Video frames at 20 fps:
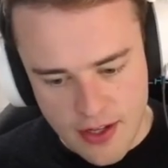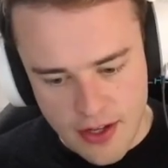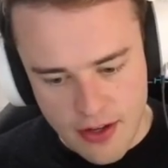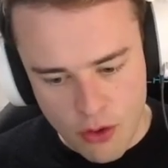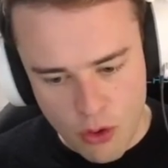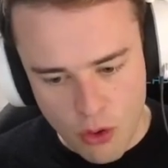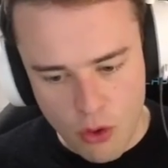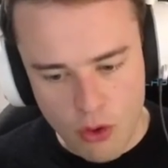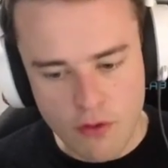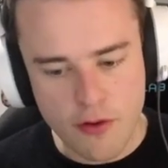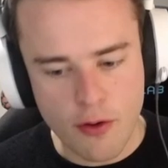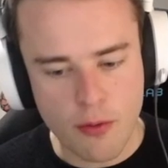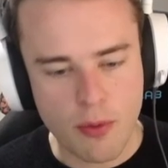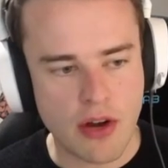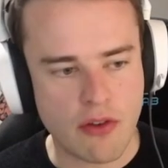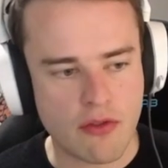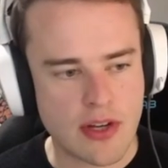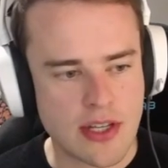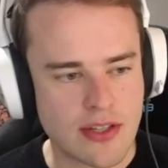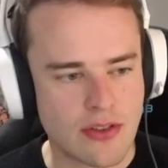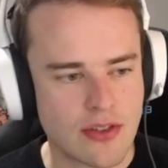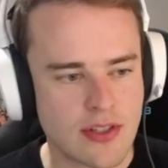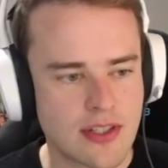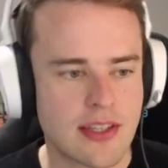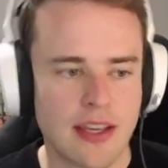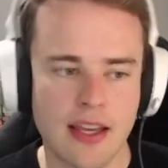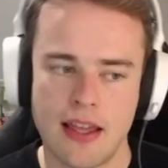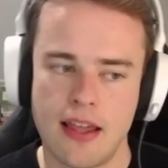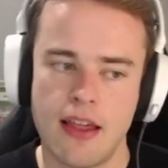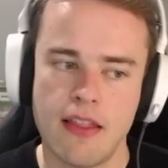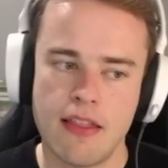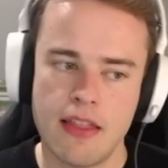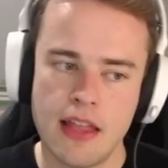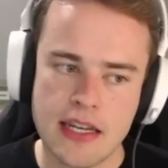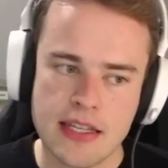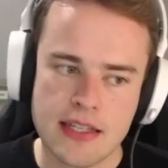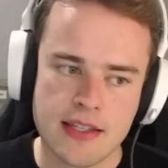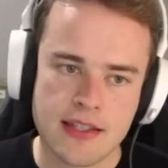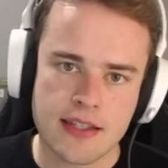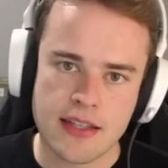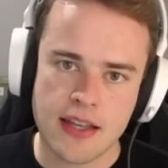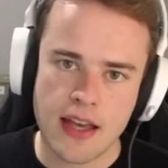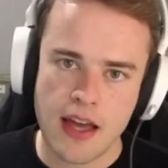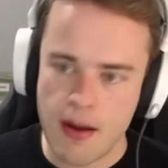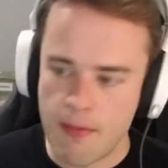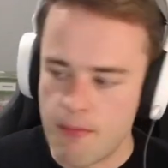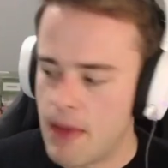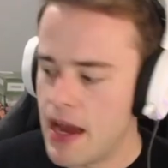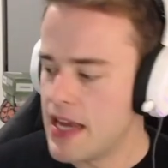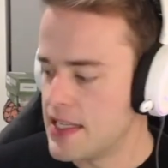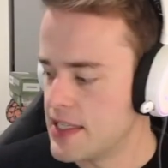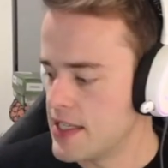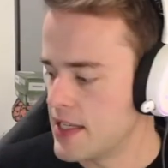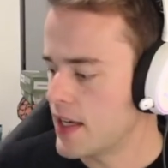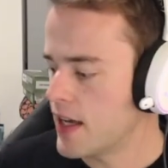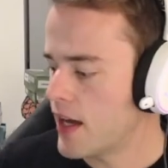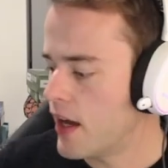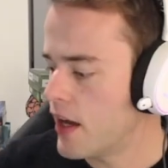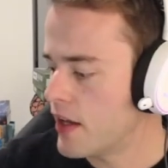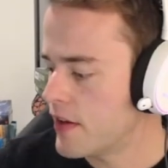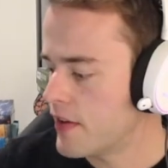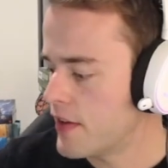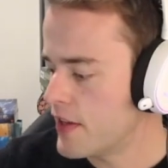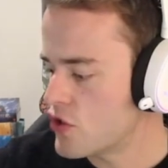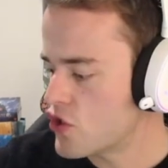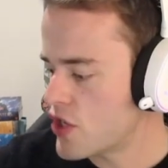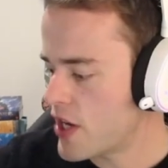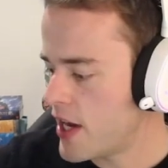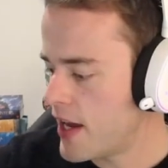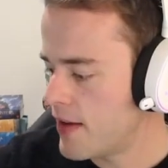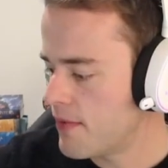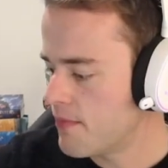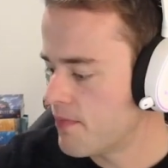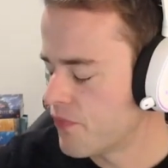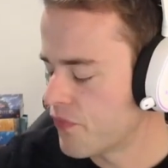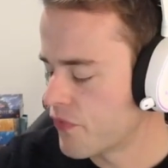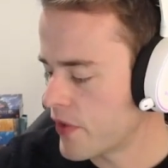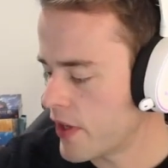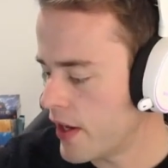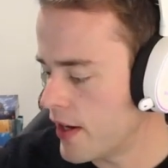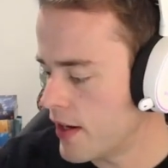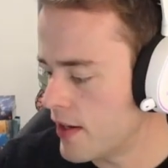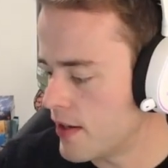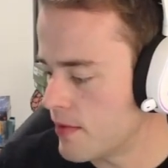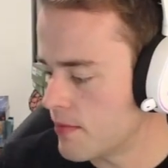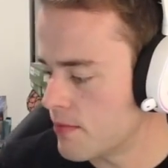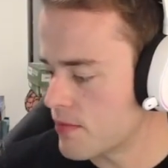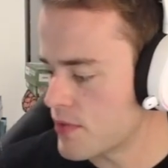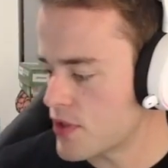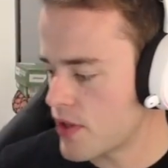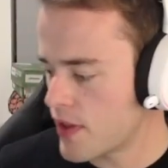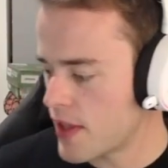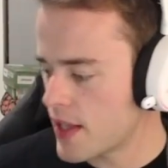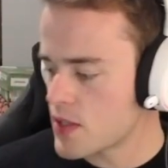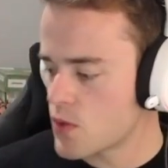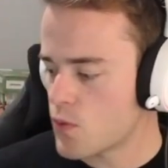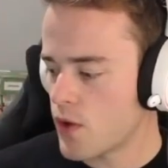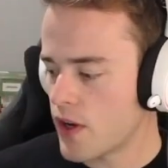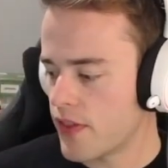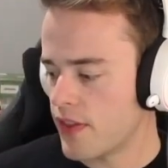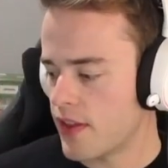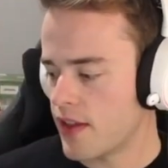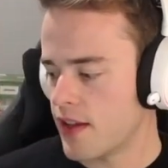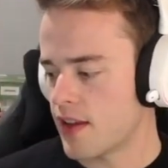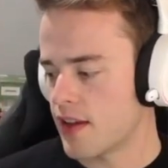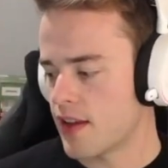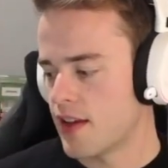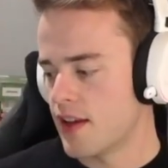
All for 1 resource. Like, that is an amazing card in Chane. So that's one that,